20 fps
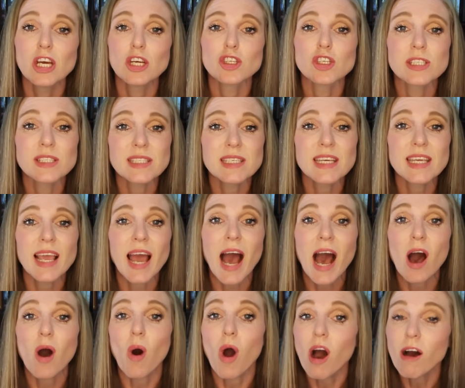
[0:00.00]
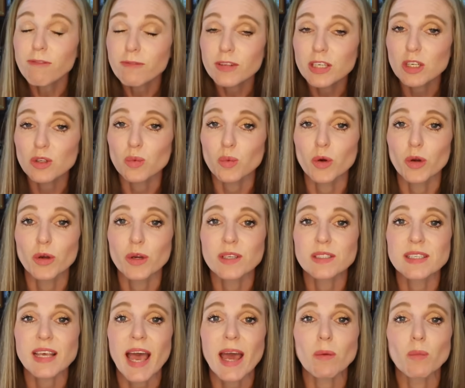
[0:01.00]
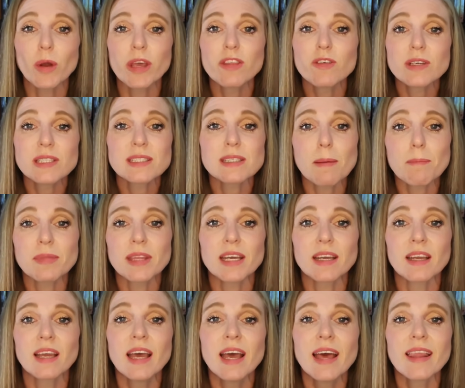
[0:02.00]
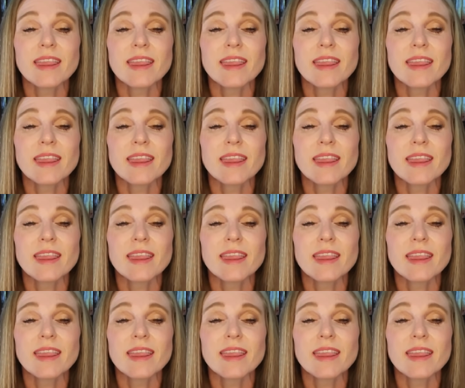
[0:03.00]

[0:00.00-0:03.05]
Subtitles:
to see how often it works and whether it's something